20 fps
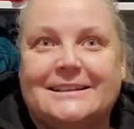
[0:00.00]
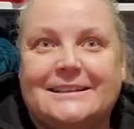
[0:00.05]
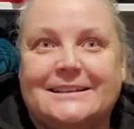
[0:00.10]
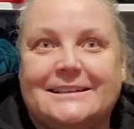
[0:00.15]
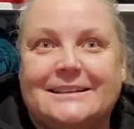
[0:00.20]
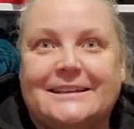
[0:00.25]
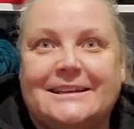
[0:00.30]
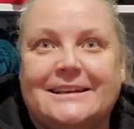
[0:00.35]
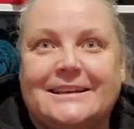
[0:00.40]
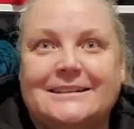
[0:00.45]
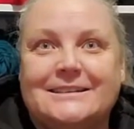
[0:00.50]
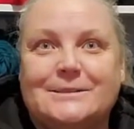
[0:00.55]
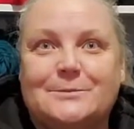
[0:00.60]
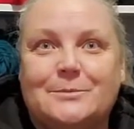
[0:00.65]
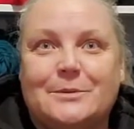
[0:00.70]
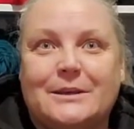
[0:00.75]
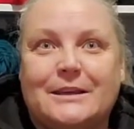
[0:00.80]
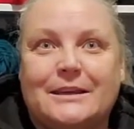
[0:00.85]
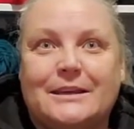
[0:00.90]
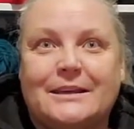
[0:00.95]
Let's
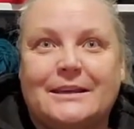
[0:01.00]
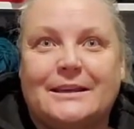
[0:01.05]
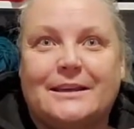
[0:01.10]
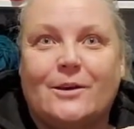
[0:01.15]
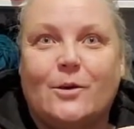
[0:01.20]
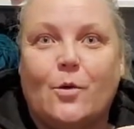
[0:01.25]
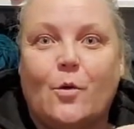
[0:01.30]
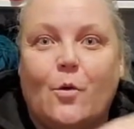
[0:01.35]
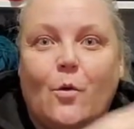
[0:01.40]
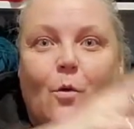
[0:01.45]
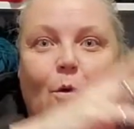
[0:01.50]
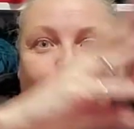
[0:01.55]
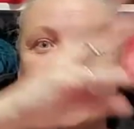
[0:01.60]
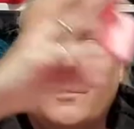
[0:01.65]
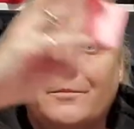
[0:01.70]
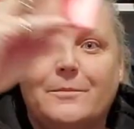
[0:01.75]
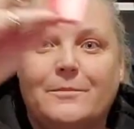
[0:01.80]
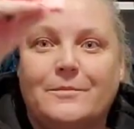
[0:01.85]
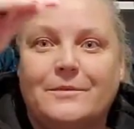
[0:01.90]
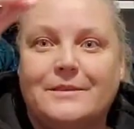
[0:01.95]
pick whoop,
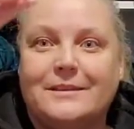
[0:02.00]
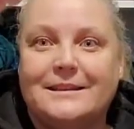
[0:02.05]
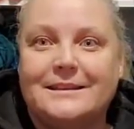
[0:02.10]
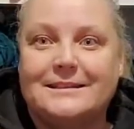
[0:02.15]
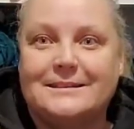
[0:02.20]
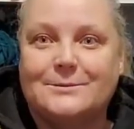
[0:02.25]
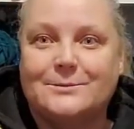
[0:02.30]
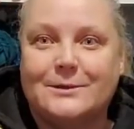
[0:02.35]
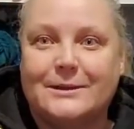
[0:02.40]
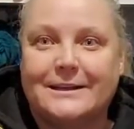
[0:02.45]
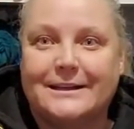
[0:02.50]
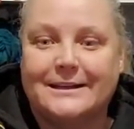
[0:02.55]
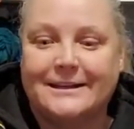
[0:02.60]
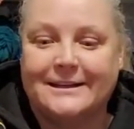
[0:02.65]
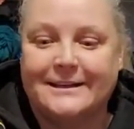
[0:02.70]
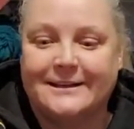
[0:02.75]
this one.